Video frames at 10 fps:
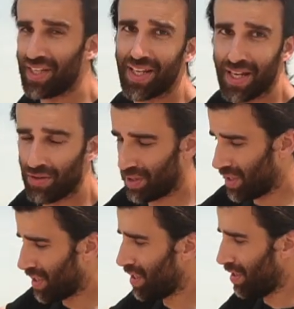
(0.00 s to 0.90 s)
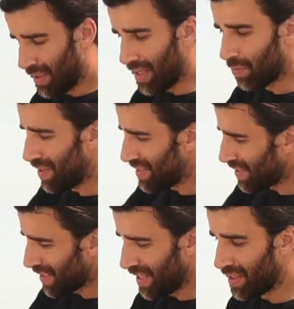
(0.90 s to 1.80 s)
it down here. And once
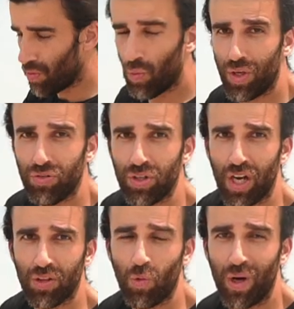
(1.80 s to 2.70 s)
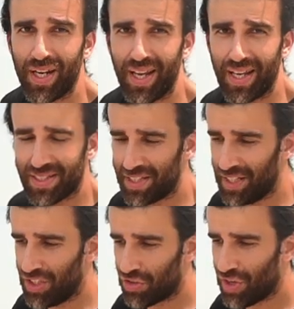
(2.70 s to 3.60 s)
again, we do not want to
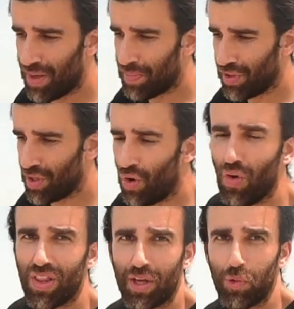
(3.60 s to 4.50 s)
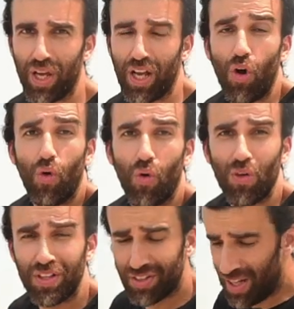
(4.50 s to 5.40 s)
extend the tripod all the way, all
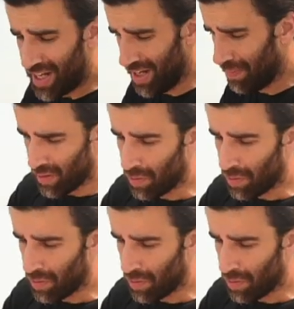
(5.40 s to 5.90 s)
the time.